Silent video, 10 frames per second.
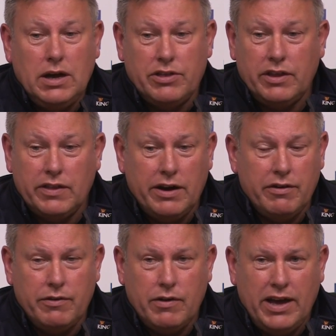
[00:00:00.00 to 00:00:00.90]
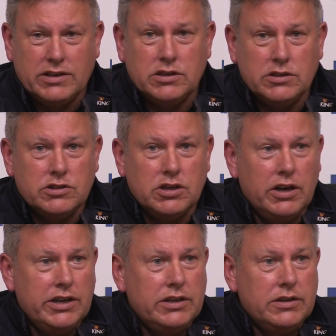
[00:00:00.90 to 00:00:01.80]
I think they're an excellent
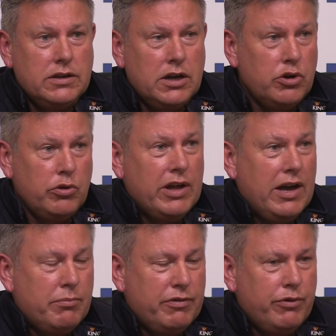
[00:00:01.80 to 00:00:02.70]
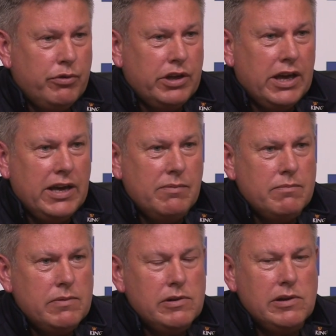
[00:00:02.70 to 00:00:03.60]
side. I knew that before the
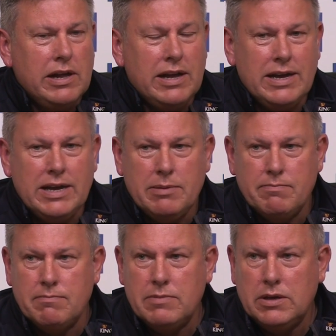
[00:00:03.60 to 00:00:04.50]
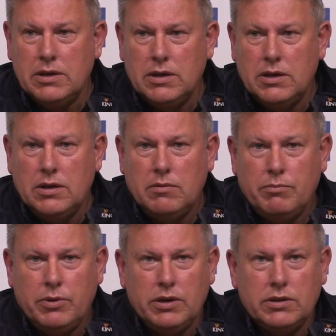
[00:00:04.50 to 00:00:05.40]
game.
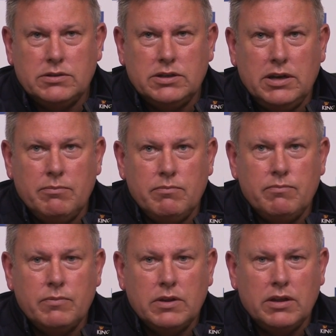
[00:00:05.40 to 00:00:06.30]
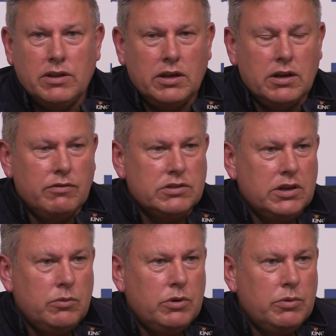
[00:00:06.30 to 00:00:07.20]
But I think
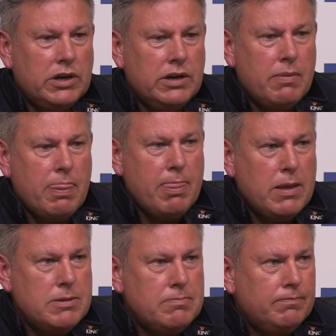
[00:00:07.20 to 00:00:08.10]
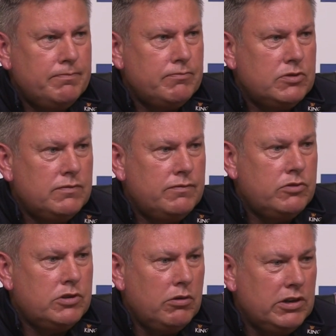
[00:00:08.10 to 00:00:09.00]
obviously we were
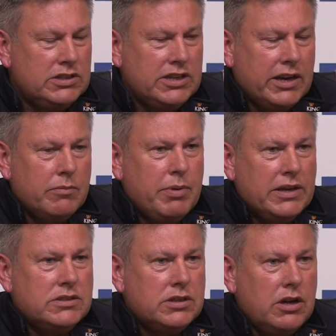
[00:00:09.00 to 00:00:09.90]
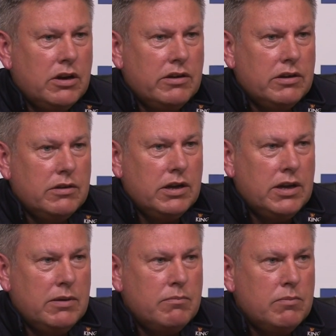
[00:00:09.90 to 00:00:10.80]
totally second best tonight.
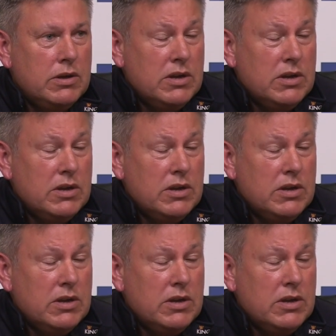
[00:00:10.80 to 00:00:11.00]
From